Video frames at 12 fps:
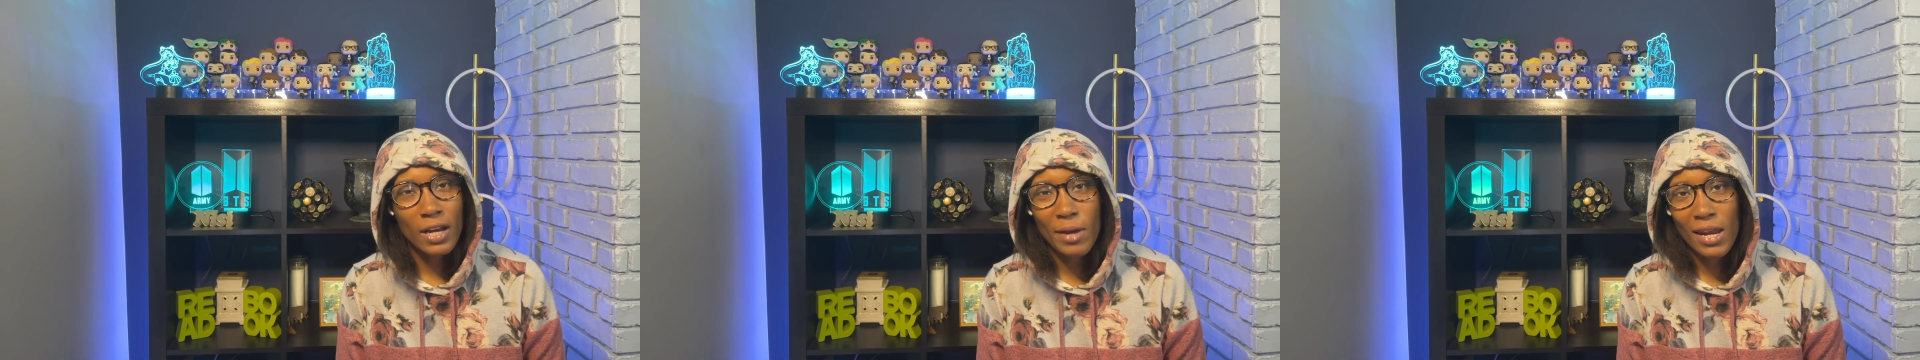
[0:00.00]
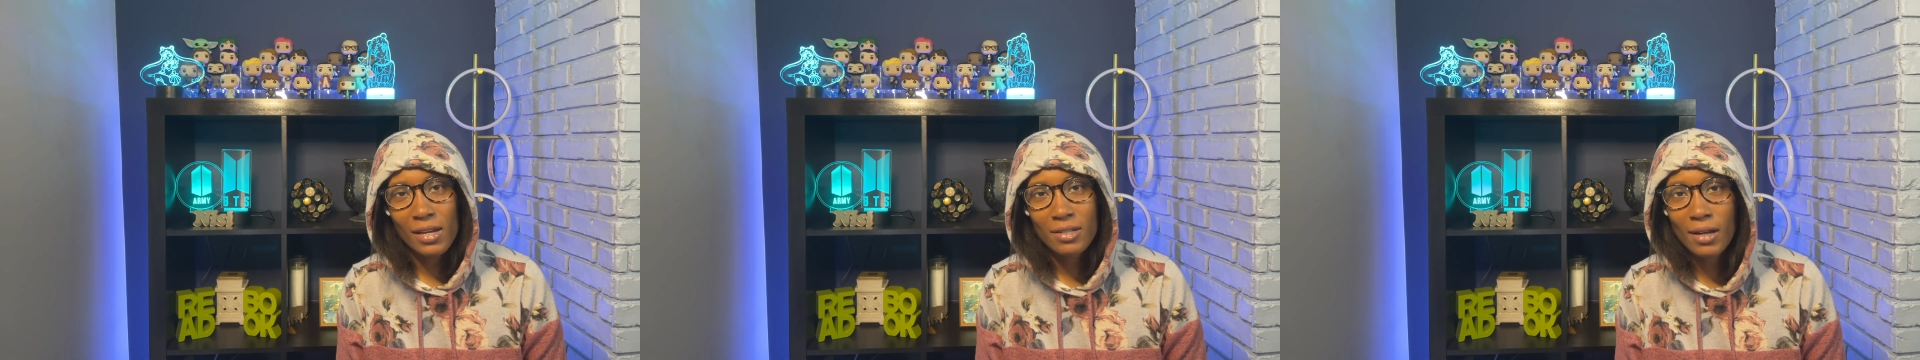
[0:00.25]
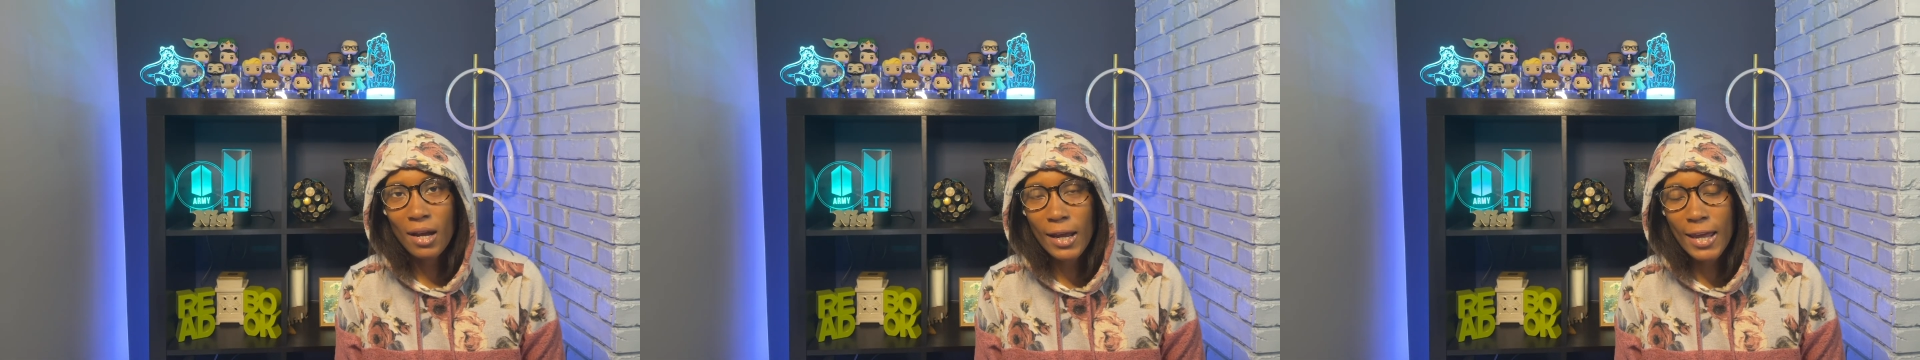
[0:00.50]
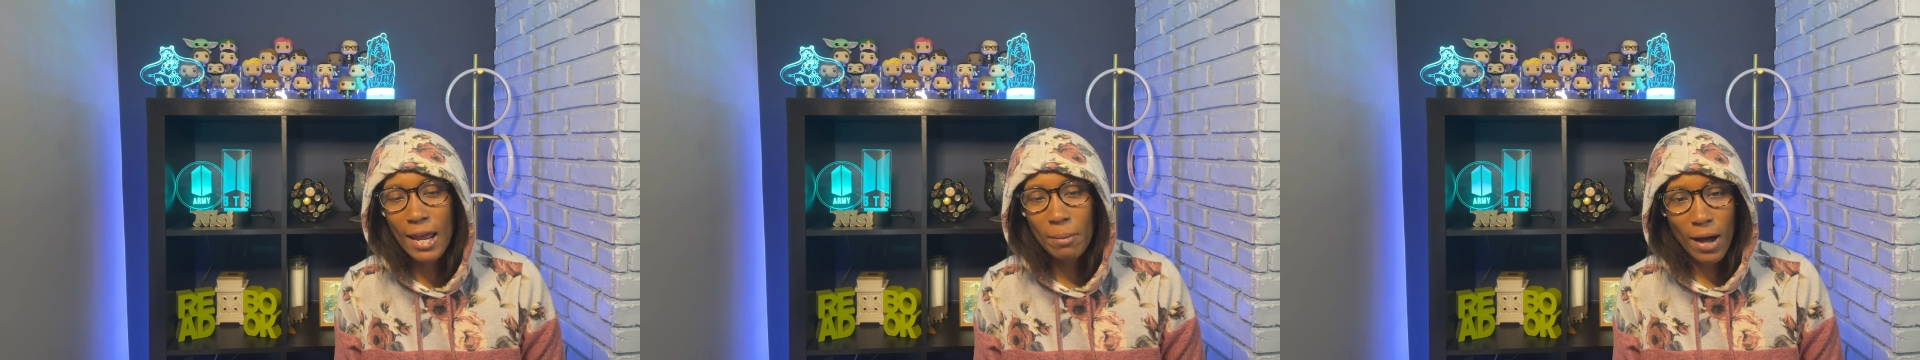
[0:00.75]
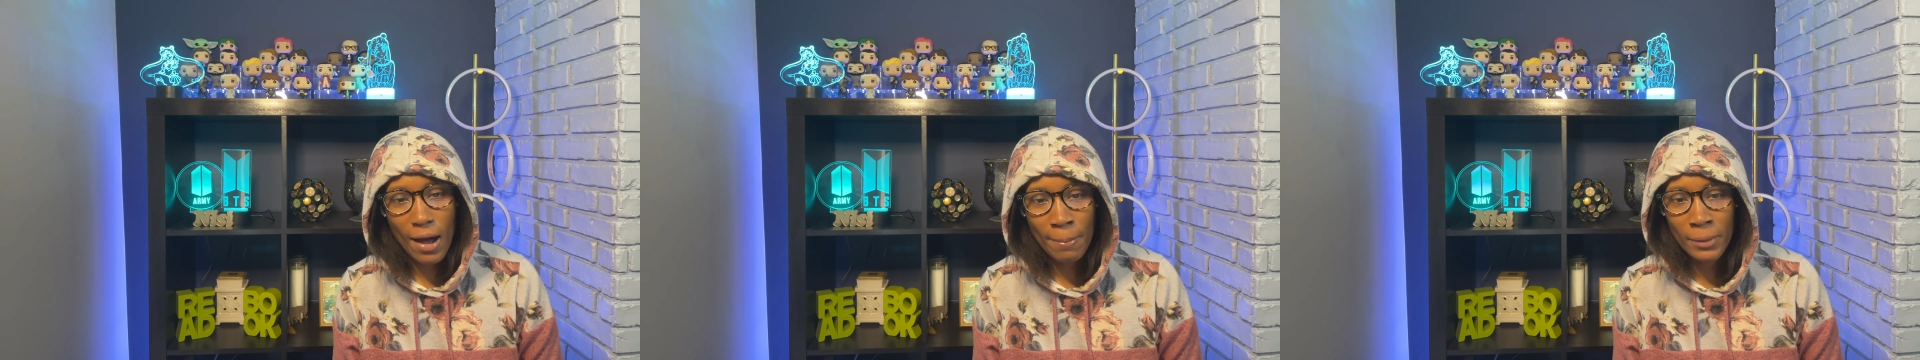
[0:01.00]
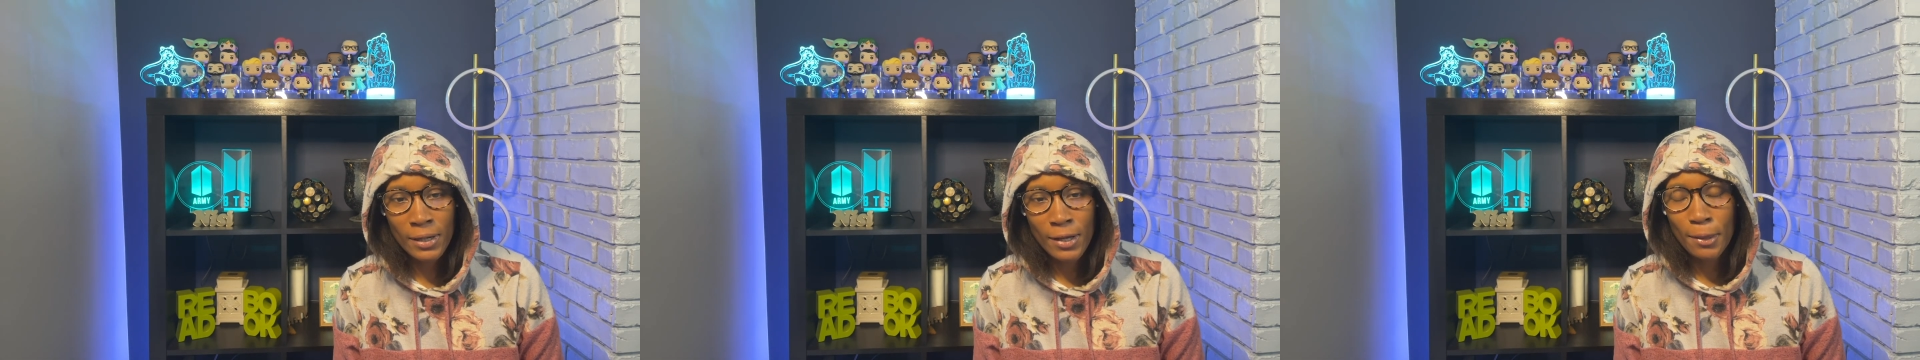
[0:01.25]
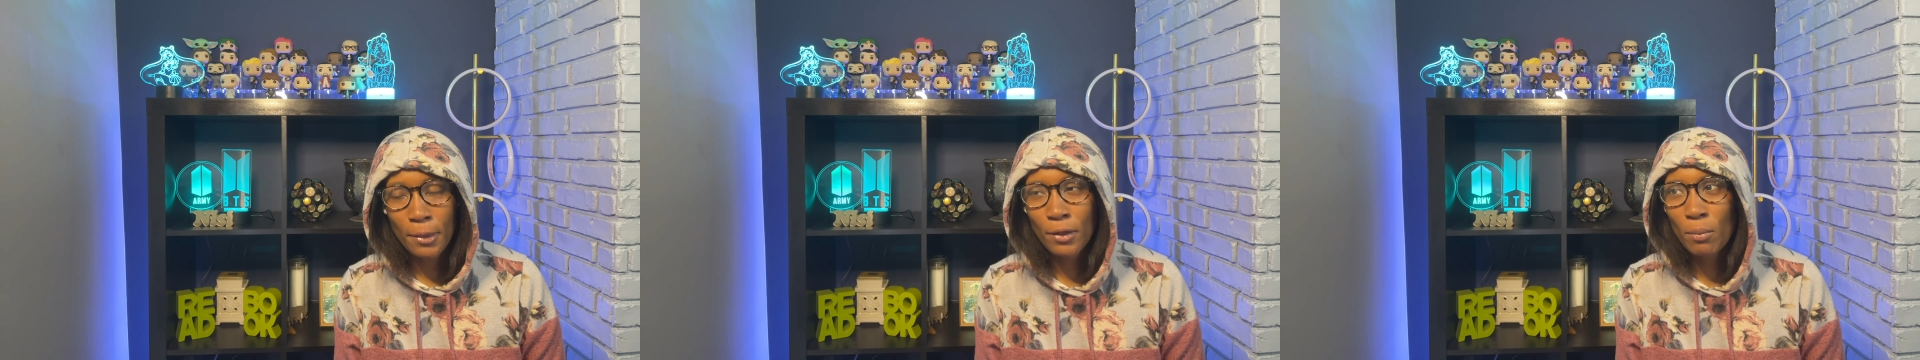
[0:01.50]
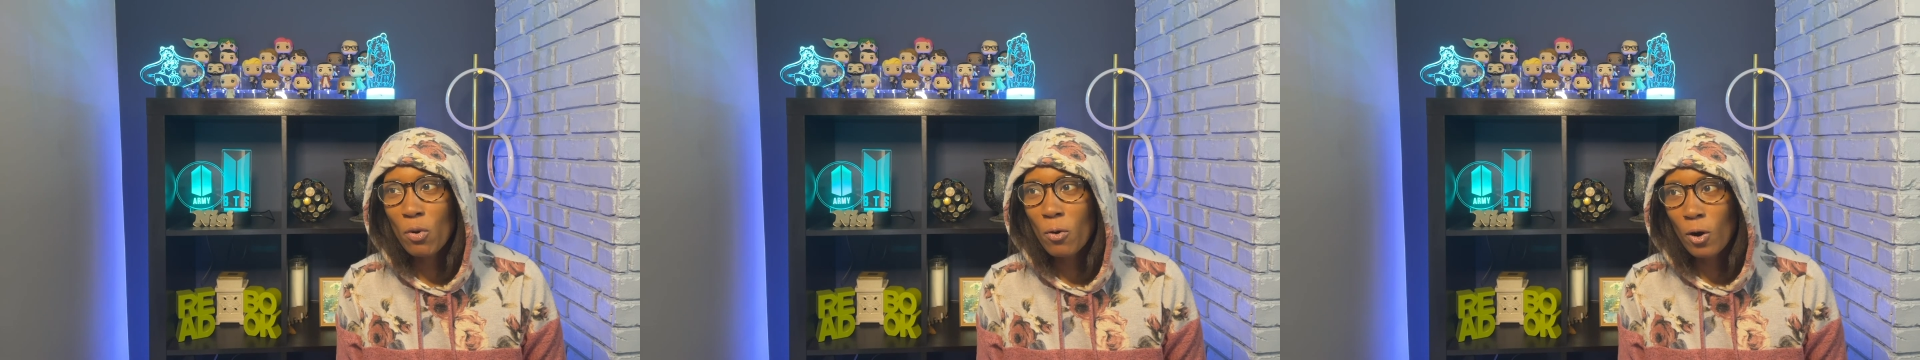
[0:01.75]
getting into K-pop,
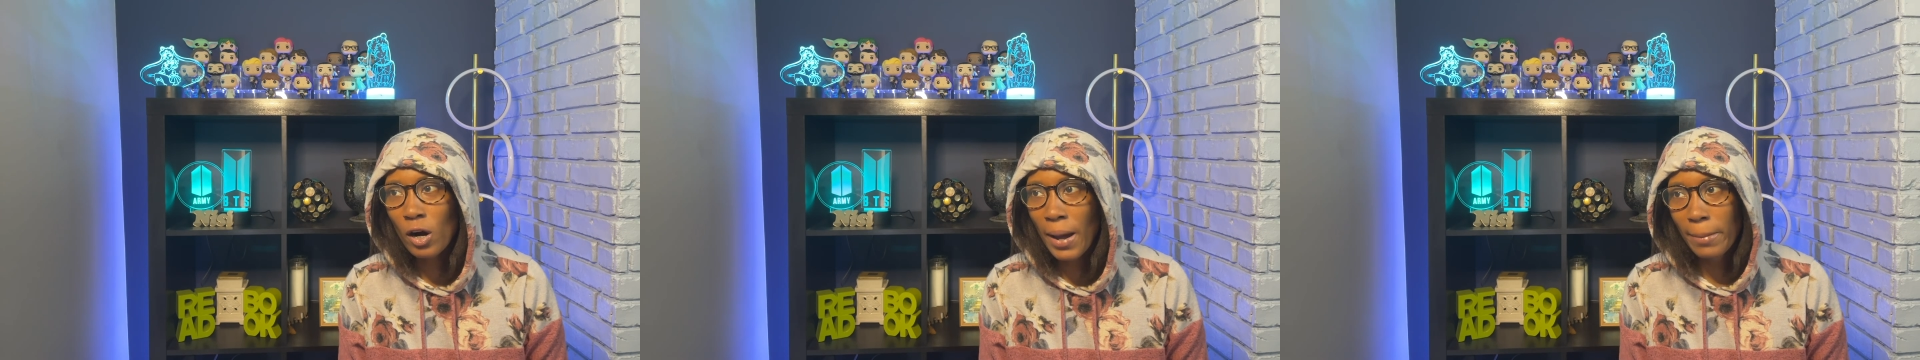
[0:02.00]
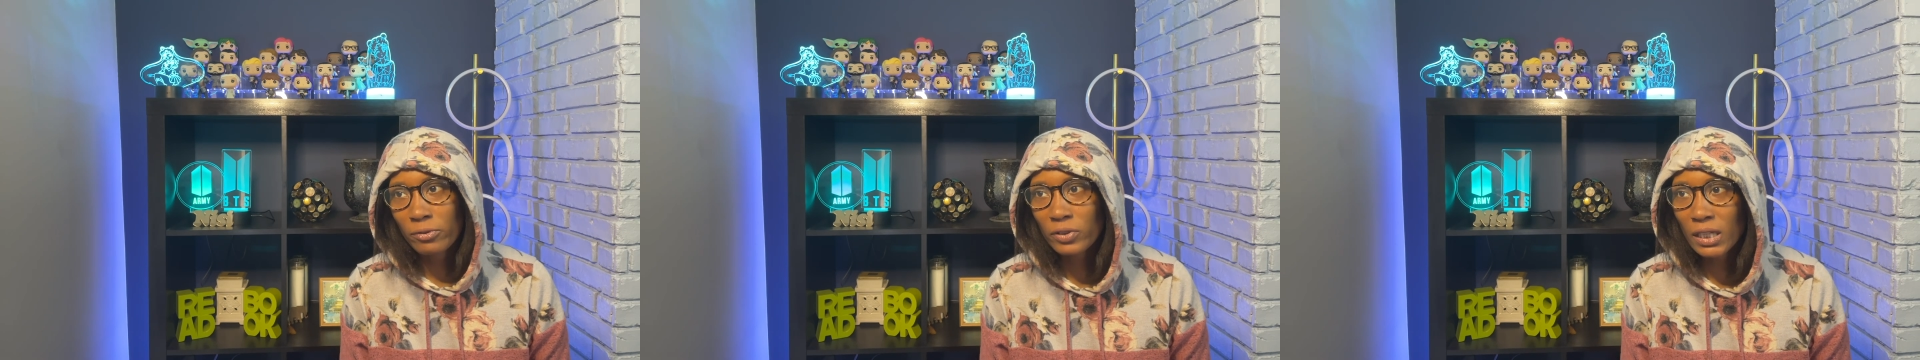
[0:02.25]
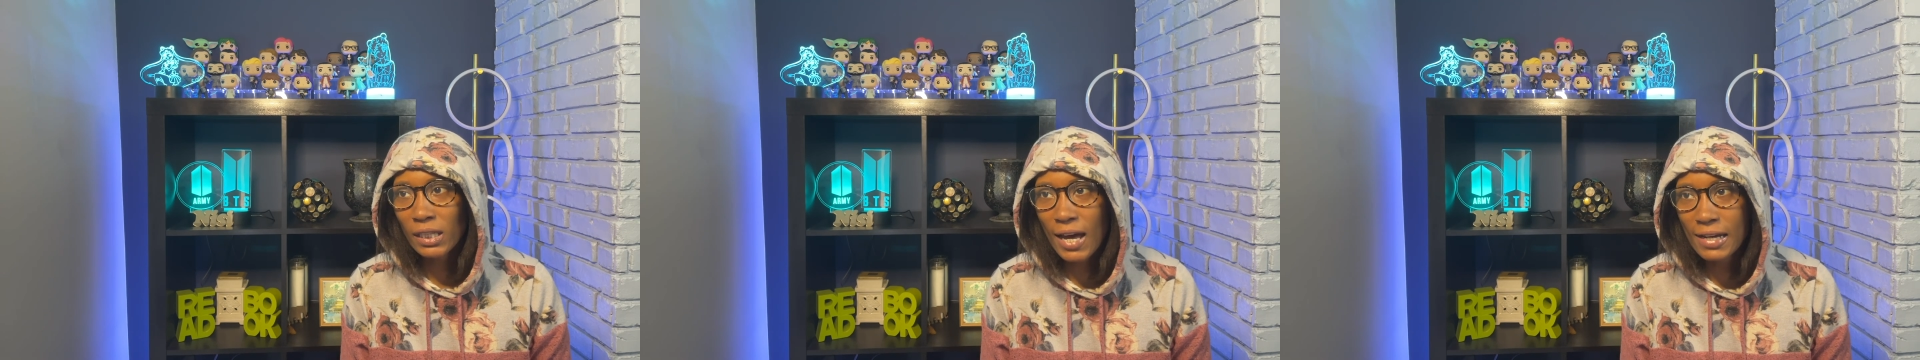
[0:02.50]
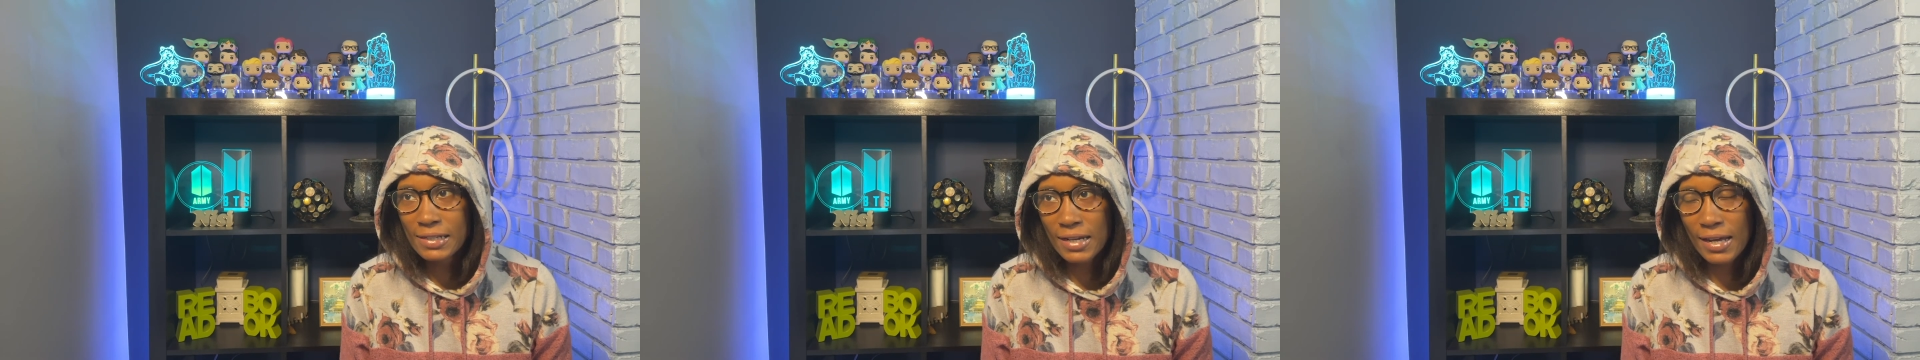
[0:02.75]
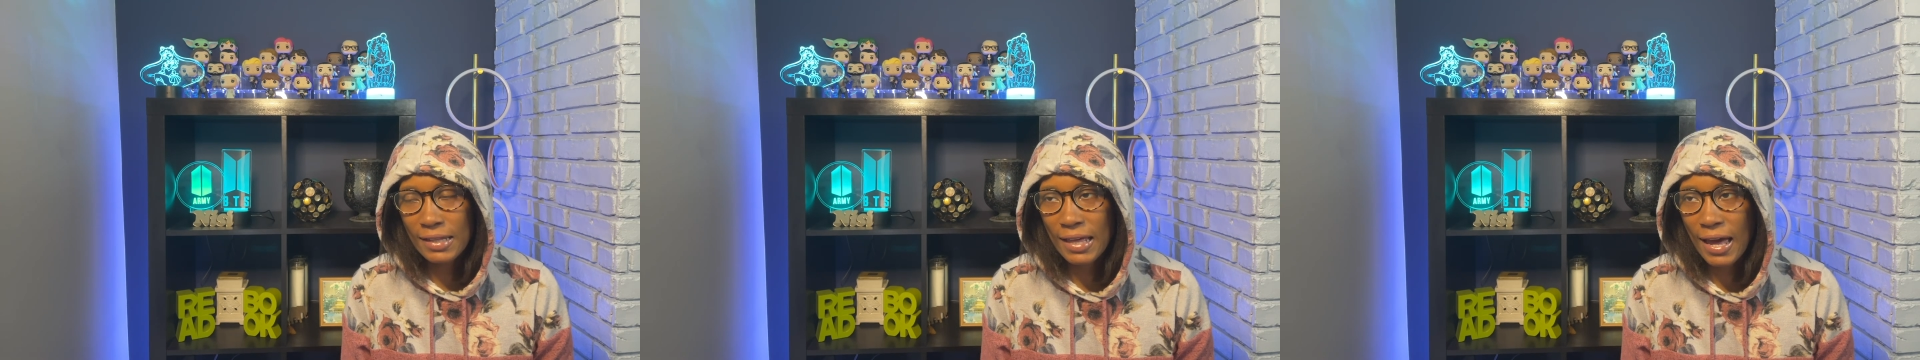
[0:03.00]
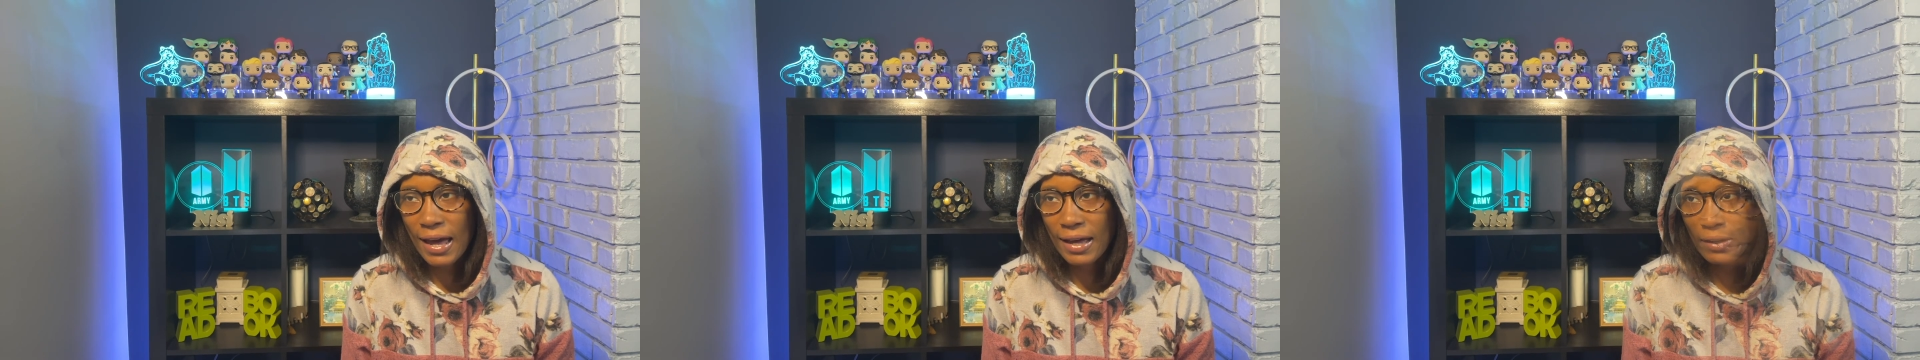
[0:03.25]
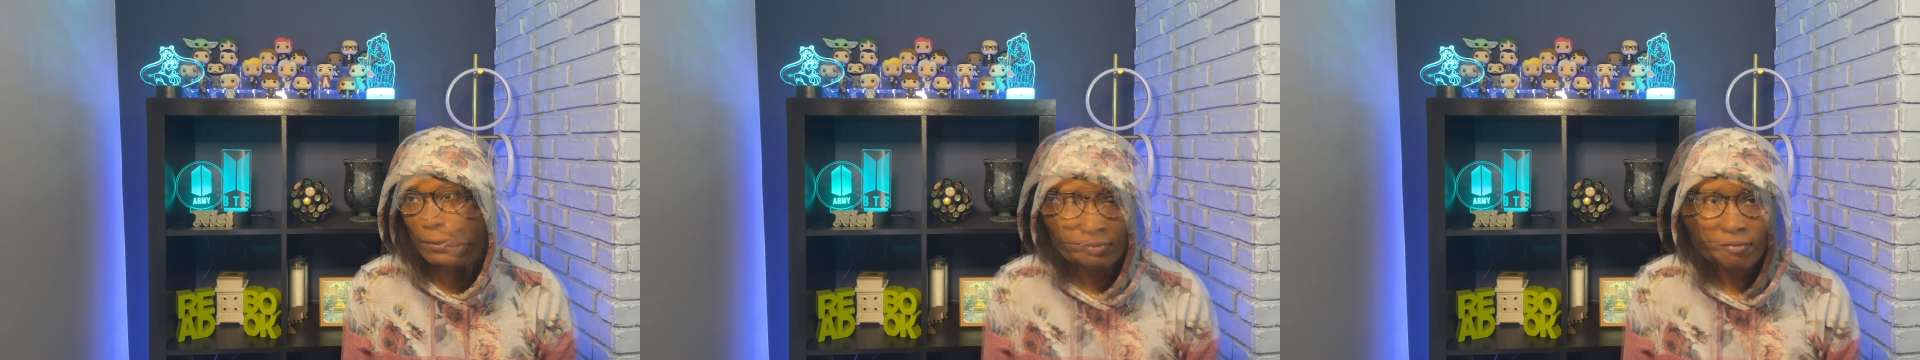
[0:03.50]
the more I'm realizing that